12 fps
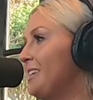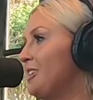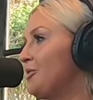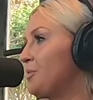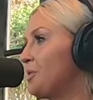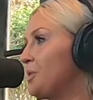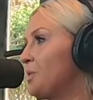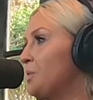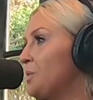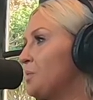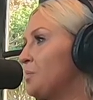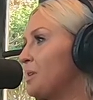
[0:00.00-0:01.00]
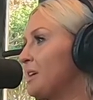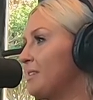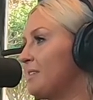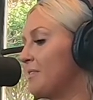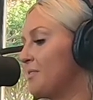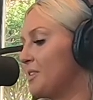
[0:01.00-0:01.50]
it's really cool
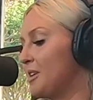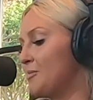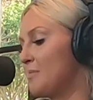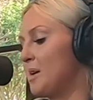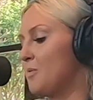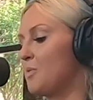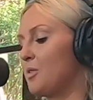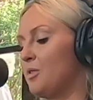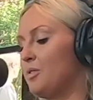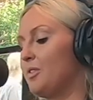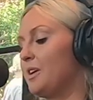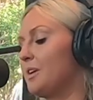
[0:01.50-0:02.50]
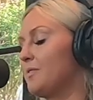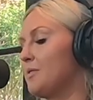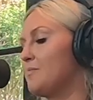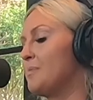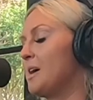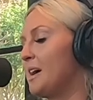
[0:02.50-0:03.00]
because I feel like my worlds like have
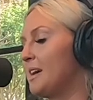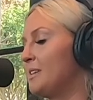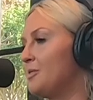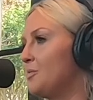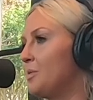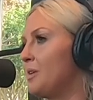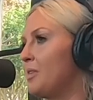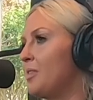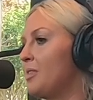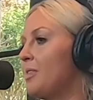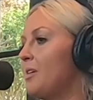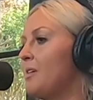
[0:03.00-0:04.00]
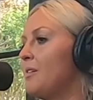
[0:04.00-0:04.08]
combined with